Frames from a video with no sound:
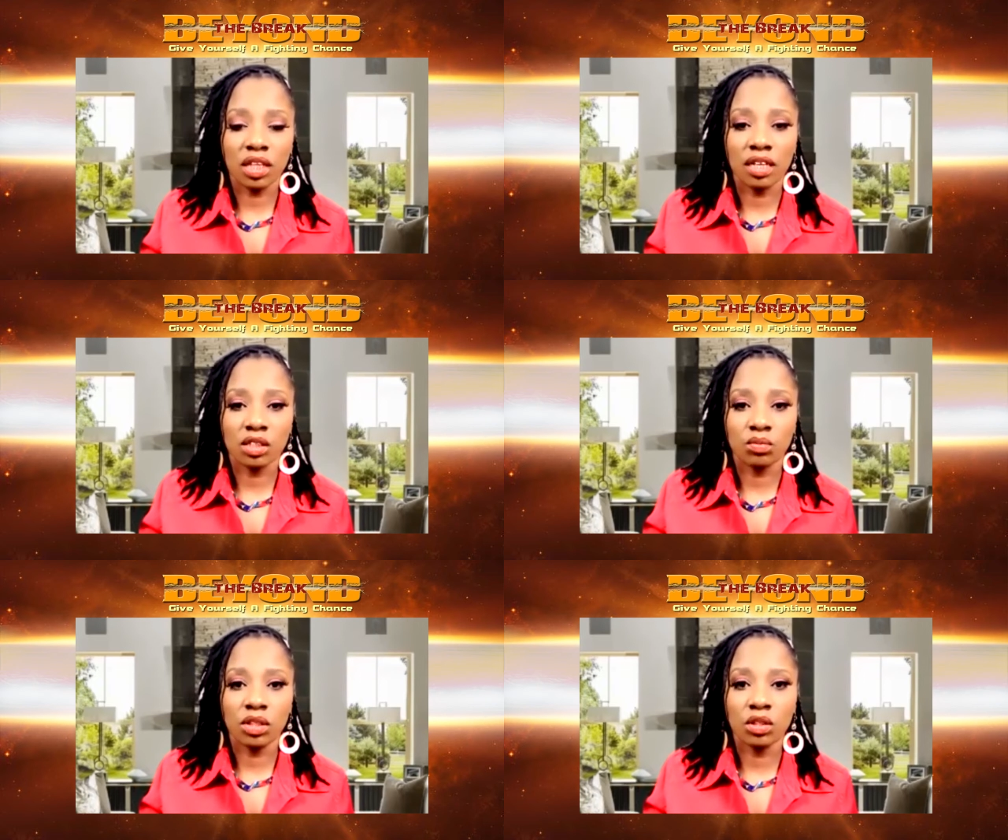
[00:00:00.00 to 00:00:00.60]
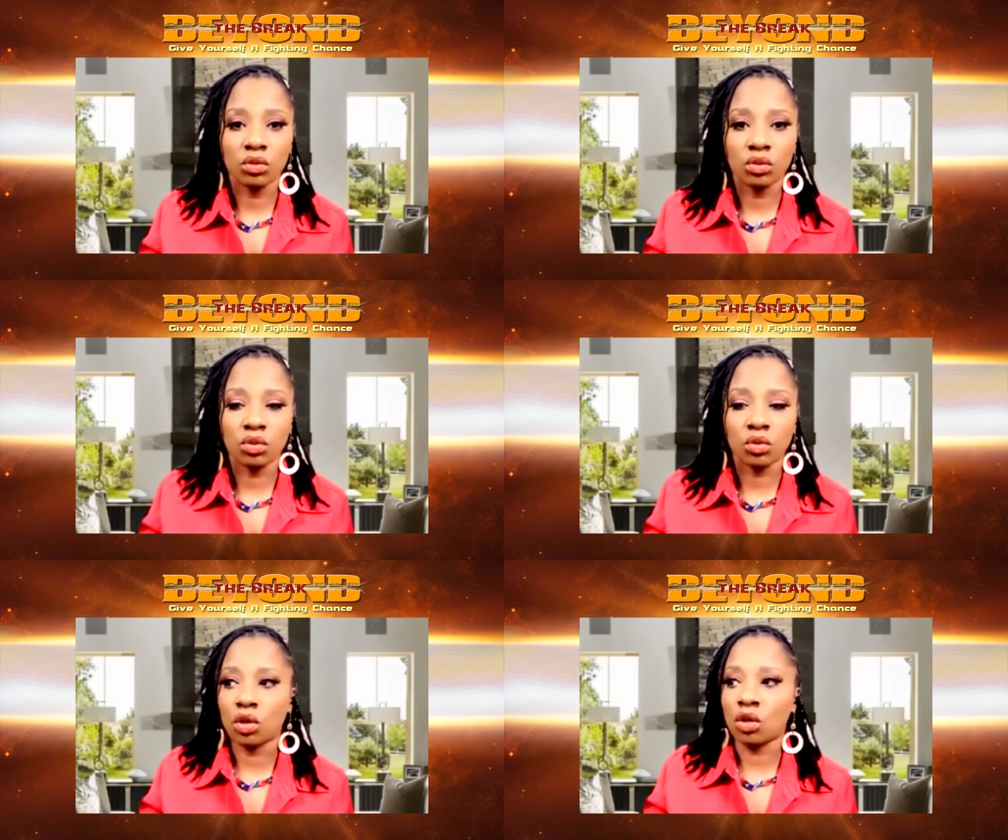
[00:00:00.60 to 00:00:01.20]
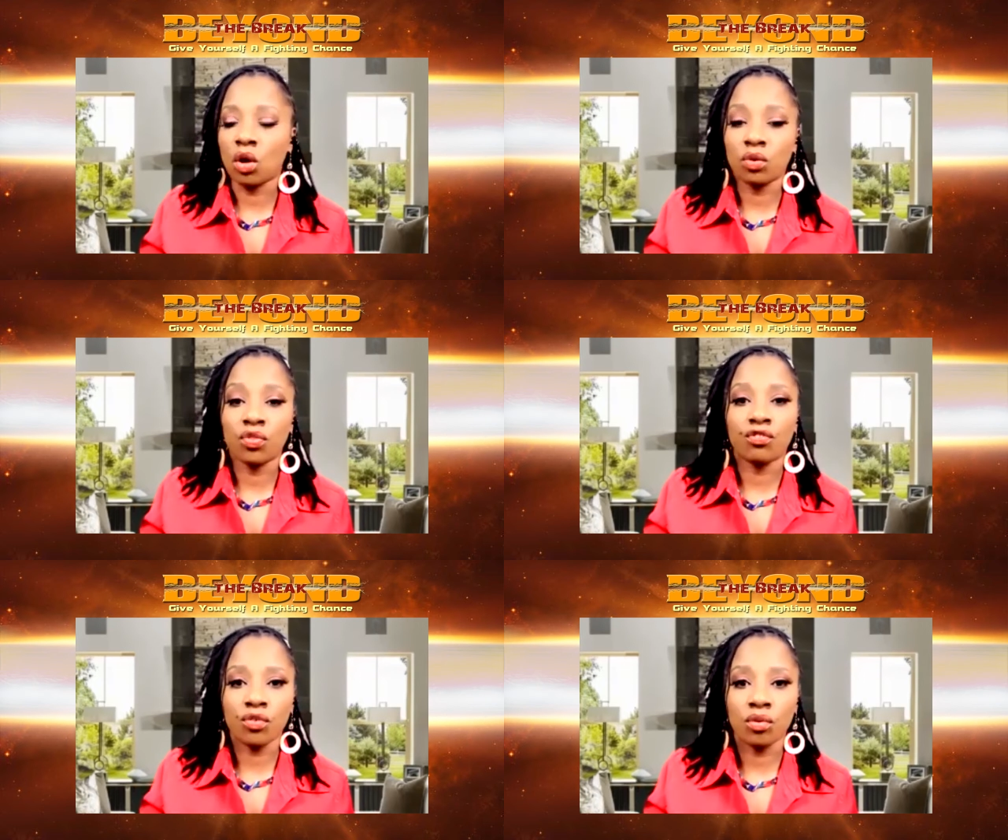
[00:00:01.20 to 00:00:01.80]
the things we lose or
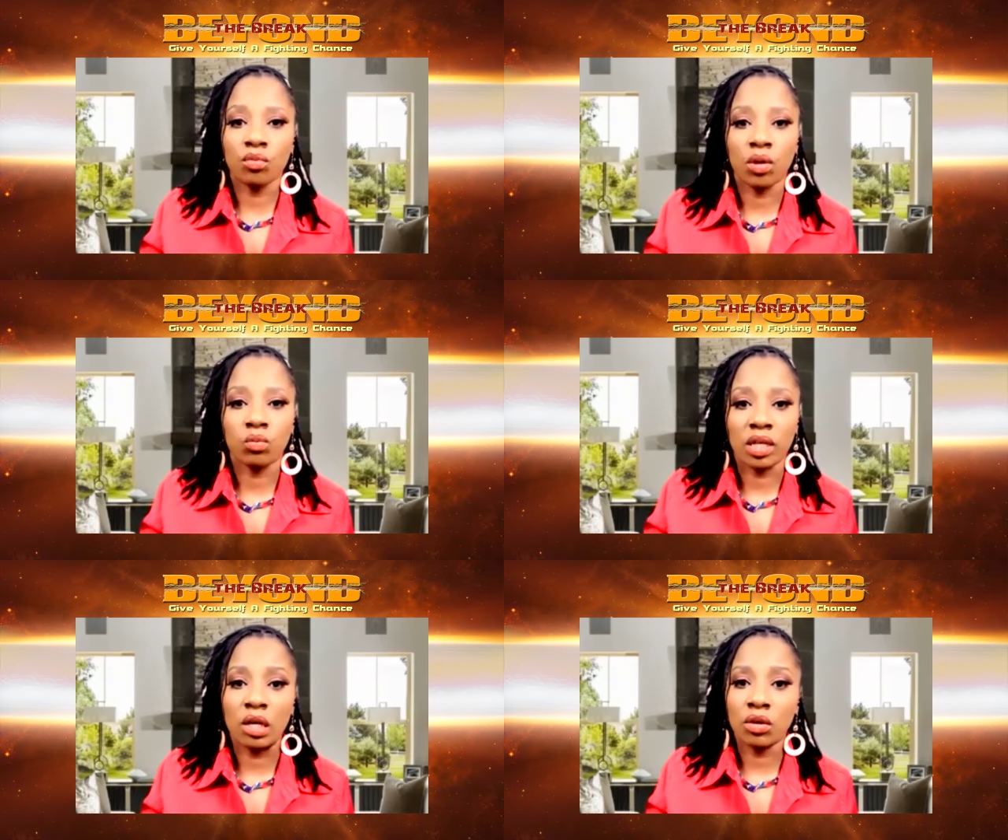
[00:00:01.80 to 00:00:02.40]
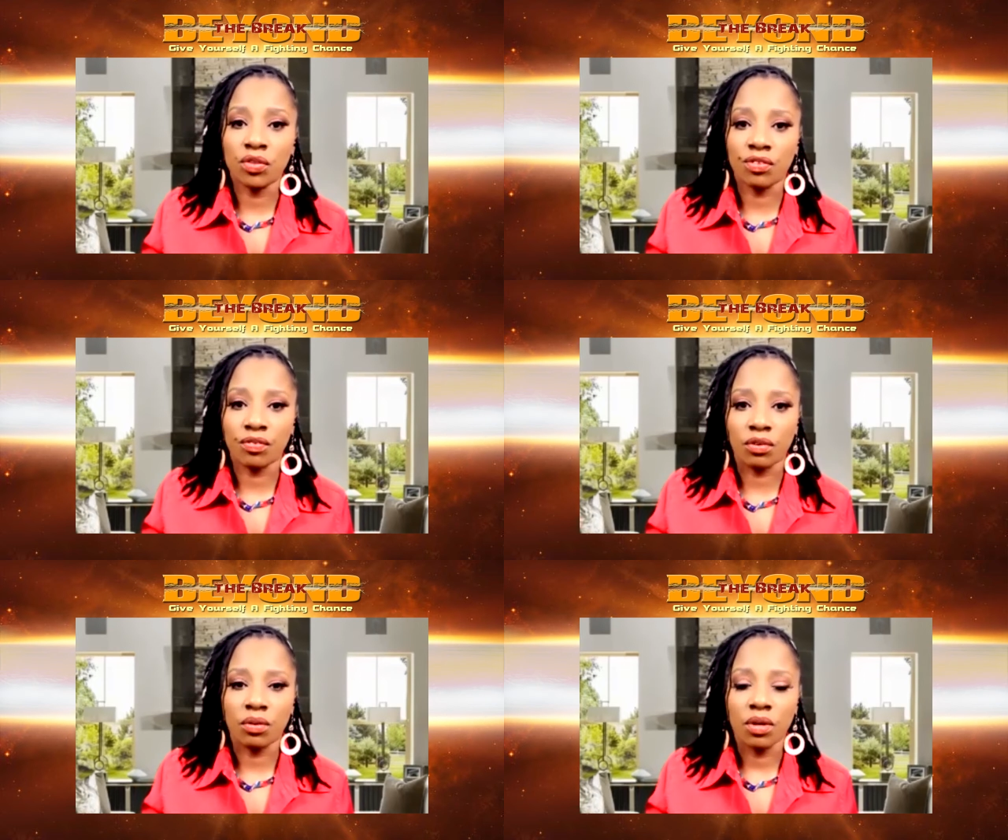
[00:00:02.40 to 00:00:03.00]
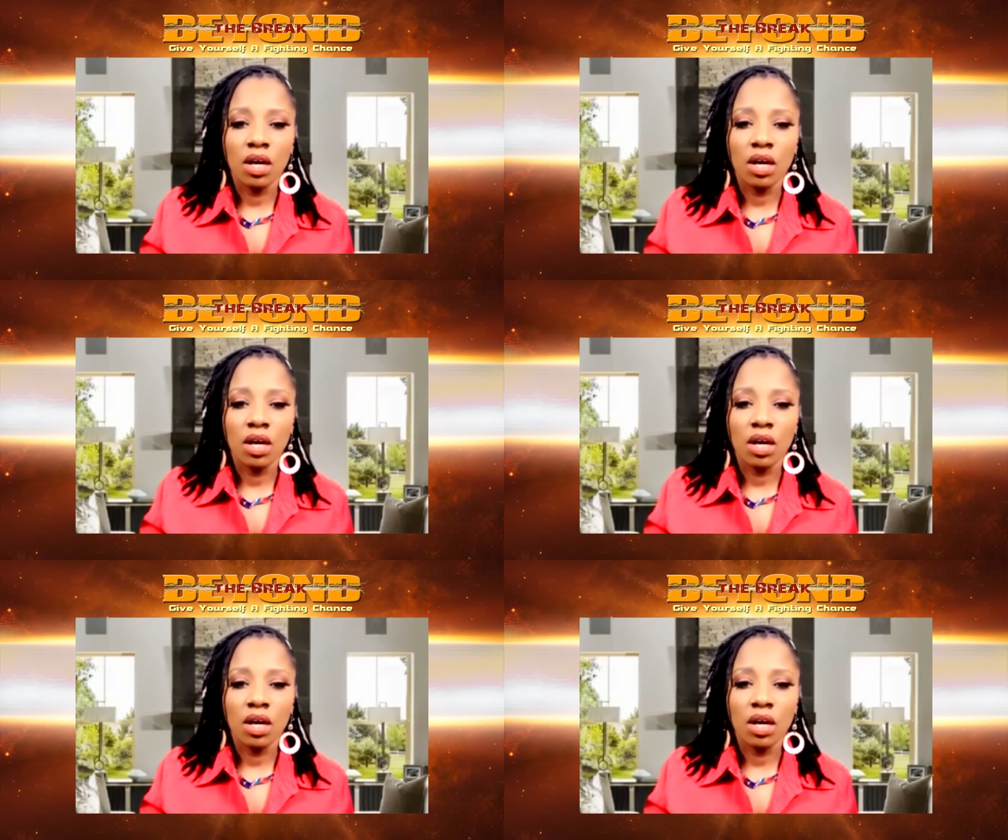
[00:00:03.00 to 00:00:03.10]
go through what we go through.